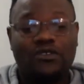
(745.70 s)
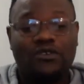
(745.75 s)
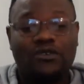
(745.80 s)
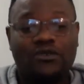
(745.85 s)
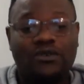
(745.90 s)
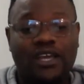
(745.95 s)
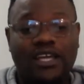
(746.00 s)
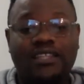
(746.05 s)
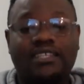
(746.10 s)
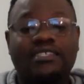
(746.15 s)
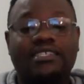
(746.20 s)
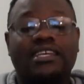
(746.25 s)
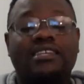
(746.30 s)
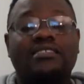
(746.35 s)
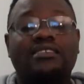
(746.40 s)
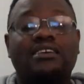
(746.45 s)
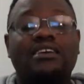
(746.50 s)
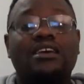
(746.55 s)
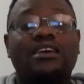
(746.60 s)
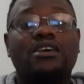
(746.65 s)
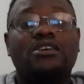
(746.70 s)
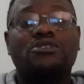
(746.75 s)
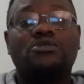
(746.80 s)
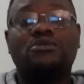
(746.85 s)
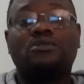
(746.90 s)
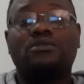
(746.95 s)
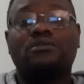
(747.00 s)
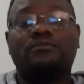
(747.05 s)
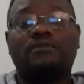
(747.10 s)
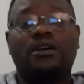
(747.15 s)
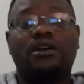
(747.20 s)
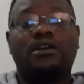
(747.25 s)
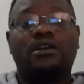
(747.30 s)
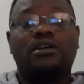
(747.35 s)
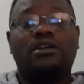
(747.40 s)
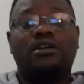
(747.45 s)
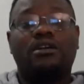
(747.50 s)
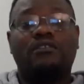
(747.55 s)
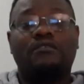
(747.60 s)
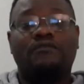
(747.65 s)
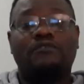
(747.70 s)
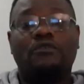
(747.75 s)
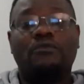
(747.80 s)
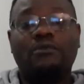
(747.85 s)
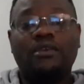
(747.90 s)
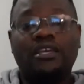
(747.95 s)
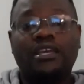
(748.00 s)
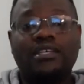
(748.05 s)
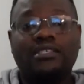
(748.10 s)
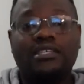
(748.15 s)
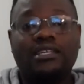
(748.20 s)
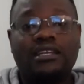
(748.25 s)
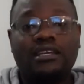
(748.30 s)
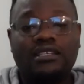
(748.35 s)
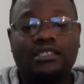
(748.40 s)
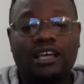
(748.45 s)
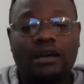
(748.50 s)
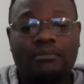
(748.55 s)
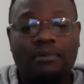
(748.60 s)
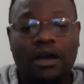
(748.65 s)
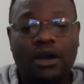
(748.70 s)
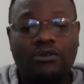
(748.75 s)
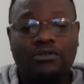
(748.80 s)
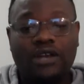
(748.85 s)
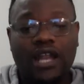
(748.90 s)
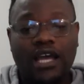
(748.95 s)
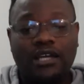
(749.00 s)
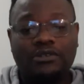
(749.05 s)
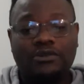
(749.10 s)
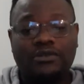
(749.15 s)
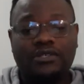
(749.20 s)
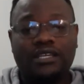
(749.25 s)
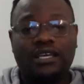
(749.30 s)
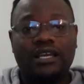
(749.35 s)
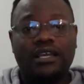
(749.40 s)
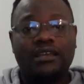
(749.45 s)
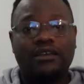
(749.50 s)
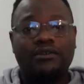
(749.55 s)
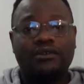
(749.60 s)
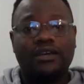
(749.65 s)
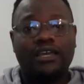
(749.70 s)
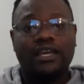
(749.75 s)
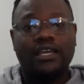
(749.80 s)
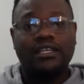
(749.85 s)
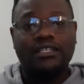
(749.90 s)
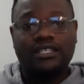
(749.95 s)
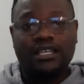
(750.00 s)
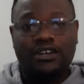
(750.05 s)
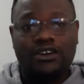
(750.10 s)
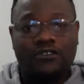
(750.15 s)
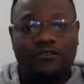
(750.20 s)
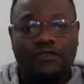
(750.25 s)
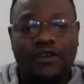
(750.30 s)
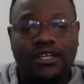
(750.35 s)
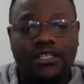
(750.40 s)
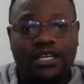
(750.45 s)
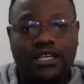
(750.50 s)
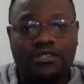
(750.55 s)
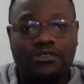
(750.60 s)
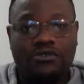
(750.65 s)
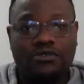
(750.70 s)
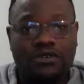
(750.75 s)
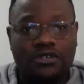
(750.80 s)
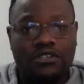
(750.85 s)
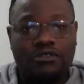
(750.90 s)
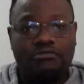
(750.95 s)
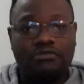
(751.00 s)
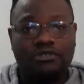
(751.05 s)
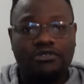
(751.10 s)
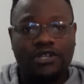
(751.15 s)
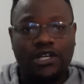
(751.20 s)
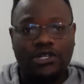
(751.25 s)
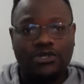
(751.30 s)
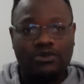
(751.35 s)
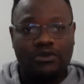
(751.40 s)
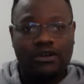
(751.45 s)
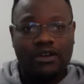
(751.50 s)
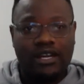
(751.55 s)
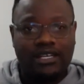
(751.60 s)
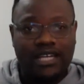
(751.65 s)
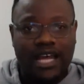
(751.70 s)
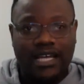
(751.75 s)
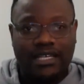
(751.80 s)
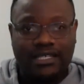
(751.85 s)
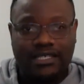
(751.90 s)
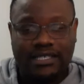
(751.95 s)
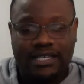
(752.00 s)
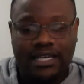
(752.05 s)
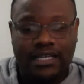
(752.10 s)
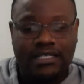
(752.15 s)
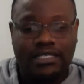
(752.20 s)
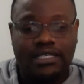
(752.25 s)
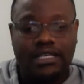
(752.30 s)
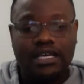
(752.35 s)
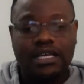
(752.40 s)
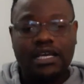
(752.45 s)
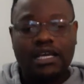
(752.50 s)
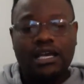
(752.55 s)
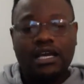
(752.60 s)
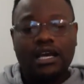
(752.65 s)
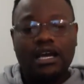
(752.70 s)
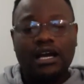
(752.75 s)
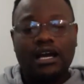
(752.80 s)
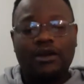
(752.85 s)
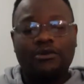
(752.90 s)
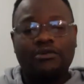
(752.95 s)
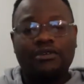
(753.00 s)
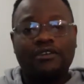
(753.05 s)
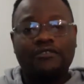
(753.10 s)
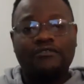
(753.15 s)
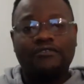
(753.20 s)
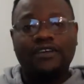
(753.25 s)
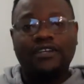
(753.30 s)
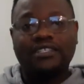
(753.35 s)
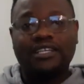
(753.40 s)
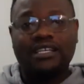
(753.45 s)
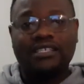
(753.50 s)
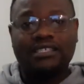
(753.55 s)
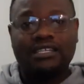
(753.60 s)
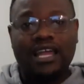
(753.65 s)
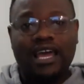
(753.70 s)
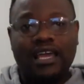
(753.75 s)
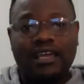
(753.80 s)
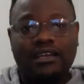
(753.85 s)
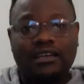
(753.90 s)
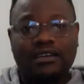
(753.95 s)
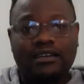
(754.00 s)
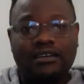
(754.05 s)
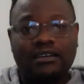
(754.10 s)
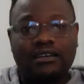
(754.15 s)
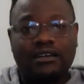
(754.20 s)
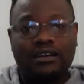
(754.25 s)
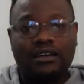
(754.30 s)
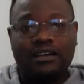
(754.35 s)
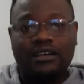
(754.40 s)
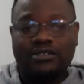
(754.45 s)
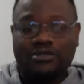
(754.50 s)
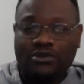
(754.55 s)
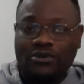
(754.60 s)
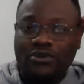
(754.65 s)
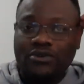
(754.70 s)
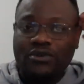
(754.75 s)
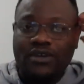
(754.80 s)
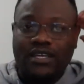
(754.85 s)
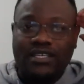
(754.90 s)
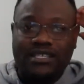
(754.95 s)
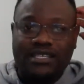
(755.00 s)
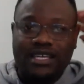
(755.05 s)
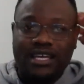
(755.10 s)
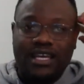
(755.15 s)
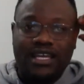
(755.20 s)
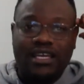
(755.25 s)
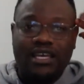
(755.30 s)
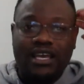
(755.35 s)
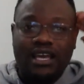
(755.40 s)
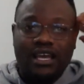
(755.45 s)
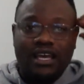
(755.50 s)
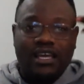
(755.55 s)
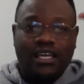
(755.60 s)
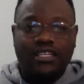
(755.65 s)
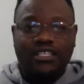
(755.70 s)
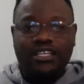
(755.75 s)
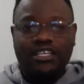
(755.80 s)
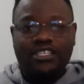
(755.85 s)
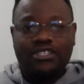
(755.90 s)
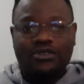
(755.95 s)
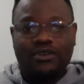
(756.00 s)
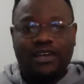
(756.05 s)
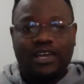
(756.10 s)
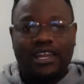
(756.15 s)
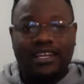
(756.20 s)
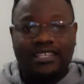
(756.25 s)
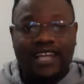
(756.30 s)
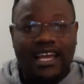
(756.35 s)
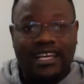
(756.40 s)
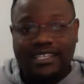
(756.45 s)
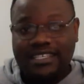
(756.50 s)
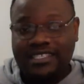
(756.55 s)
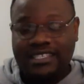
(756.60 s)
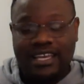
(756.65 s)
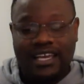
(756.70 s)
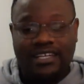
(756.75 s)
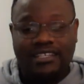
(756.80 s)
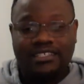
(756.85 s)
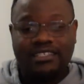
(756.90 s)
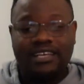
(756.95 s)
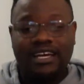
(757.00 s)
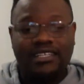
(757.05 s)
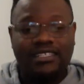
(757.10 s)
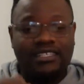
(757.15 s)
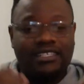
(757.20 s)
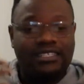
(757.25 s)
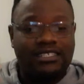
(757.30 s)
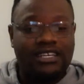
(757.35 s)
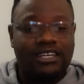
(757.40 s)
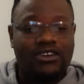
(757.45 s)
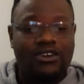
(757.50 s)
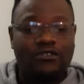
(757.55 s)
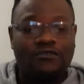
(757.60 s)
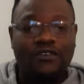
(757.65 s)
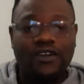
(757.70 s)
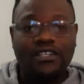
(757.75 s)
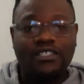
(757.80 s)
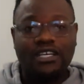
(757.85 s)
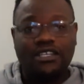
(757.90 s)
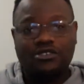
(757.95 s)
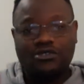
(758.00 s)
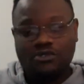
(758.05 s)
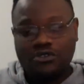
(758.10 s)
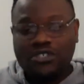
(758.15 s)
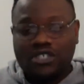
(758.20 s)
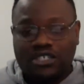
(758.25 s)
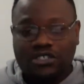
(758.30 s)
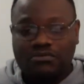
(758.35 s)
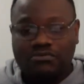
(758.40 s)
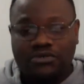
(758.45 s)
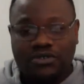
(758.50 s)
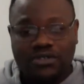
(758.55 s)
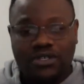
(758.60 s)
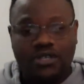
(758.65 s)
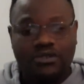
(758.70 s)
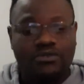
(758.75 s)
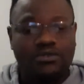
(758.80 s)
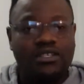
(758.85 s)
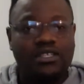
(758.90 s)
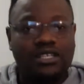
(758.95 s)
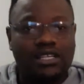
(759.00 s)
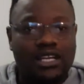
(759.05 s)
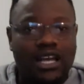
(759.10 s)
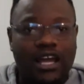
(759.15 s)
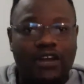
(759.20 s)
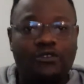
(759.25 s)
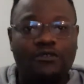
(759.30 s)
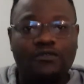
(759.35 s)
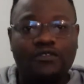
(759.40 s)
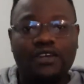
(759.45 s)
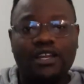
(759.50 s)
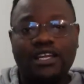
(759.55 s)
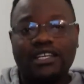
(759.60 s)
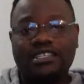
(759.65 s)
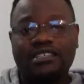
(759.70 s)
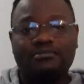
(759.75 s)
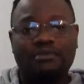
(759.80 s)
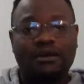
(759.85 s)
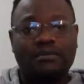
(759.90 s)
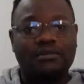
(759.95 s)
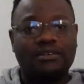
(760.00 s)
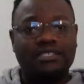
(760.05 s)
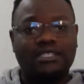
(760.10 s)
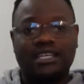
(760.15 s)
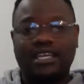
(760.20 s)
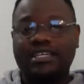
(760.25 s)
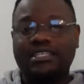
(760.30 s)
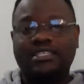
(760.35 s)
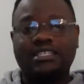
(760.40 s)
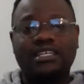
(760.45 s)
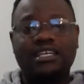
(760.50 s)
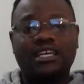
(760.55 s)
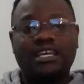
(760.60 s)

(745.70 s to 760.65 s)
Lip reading: You get the sense? So for me, as an example, I would like to say, okay, internal factors contributed to a greater extent. We have factors like, so you can say it is to a greater extent that internal factors contributed to the decline of the Great Zimbabwe State,